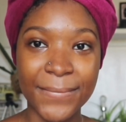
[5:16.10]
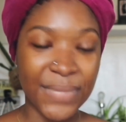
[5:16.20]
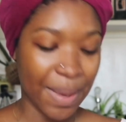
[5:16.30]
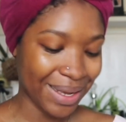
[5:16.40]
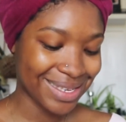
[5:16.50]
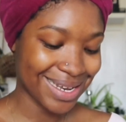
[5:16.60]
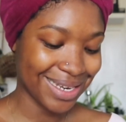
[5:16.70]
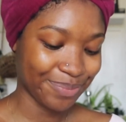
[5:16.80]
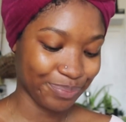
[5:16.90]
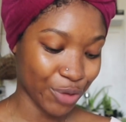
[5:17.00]

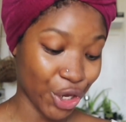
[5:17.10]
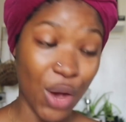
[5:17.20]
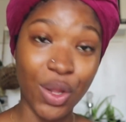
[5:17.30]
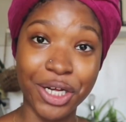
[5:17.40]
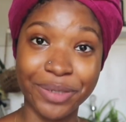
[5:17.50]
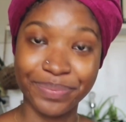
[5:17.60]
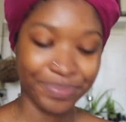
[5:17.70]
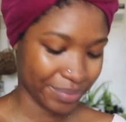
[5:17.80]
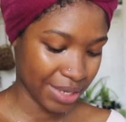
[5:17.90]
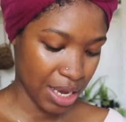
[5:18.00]
basically, you're welcome.
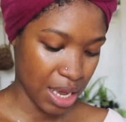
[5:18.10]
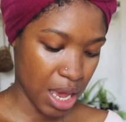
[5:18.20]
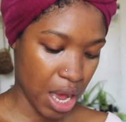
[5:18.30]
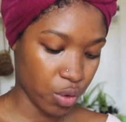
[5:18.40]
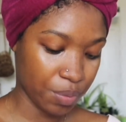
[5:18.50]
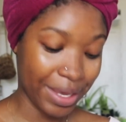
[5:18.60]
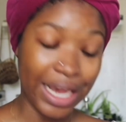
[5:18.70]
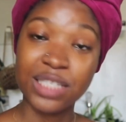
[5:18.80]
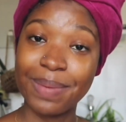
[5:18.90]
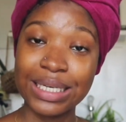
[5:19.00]
I will be
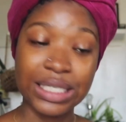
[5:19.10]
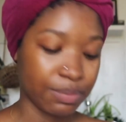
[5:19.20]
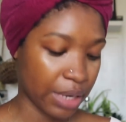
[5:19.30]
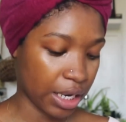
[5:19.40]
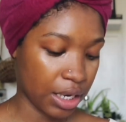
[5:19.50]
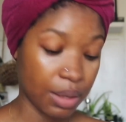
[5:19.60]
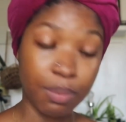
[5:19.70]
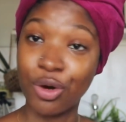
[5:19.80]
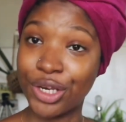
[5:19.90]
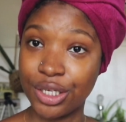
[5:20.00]
expecting my
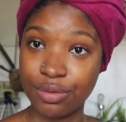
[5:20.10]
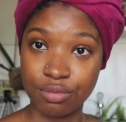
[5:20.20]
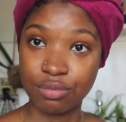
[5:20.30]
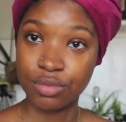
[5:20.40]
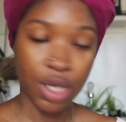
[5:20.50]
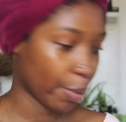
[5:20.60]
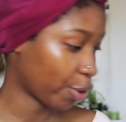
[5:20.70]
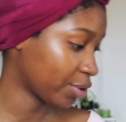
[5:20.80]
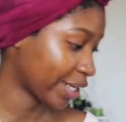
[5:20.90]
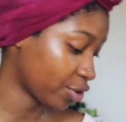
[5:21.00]
money
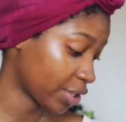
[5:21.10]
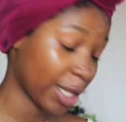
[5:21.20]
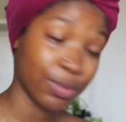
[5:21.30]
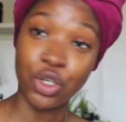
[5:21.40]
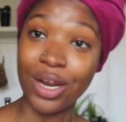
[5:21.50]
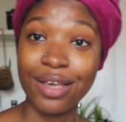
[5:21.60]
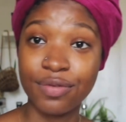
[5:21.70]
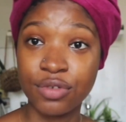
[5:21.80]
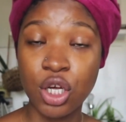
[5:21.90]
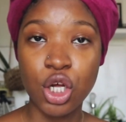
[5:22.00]
because I just helped your life.
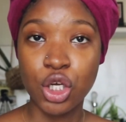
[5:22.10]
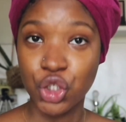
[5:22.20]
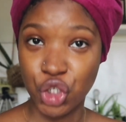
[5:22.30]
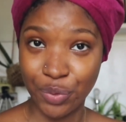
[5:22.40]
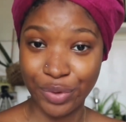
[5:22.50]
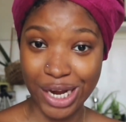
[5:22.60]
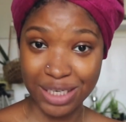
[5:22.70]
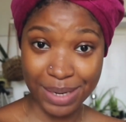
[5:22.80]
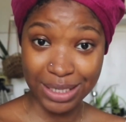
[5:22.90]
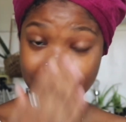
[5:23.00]
So I'll be
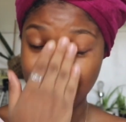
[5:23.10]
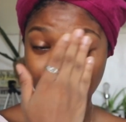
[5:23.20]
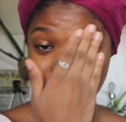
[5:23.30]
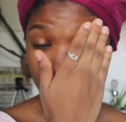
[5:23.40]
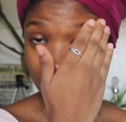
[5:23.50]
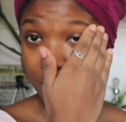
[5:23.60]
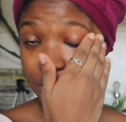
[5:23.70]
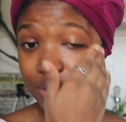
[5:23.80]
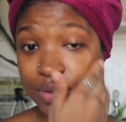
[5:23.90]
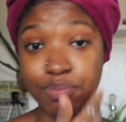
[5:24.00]
expecting my money,
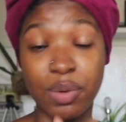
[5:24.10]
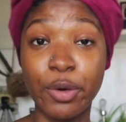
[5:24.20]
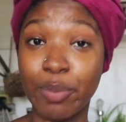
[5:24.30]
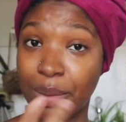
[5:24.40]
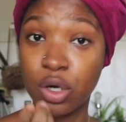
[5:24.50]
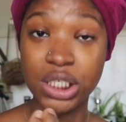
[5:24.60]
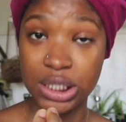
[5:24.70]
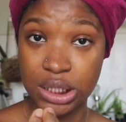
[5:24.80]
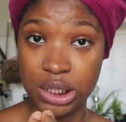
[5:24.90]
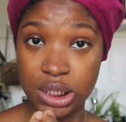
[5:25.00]
my
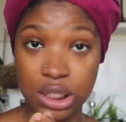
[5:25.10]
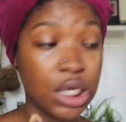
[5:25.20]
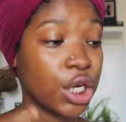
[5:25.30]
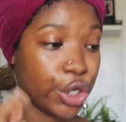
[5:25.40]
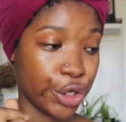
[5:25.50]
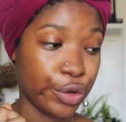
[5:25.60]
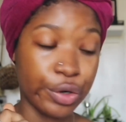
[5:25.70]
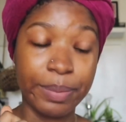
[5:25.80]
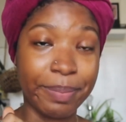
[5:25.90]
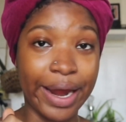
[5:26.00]
monies
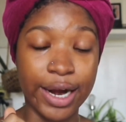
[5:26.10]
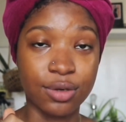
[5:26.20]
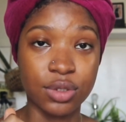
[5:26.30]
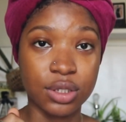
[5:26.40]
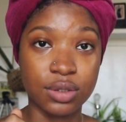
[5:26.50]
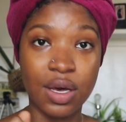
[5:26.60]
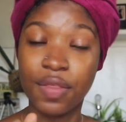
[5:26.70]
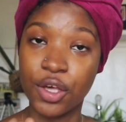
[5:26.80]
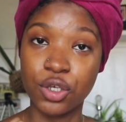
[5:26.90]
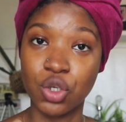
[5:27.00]
in my account.
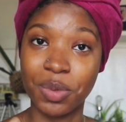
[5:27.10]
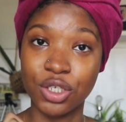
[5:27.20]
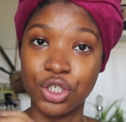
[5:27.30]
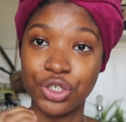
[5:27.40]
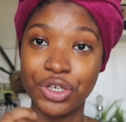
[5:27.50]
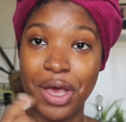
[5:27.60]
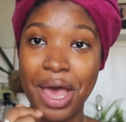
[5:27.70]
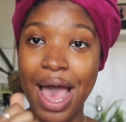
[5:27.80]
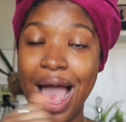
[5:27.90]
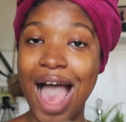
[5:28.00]
Thank you so much.
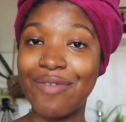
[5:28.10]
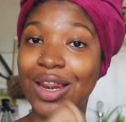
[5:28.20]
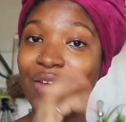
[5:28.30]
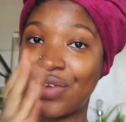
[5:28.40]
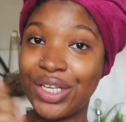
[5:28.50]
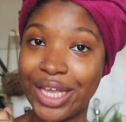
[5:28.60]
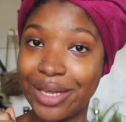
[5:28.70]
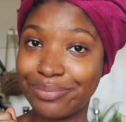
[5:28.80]
Have a lovely day.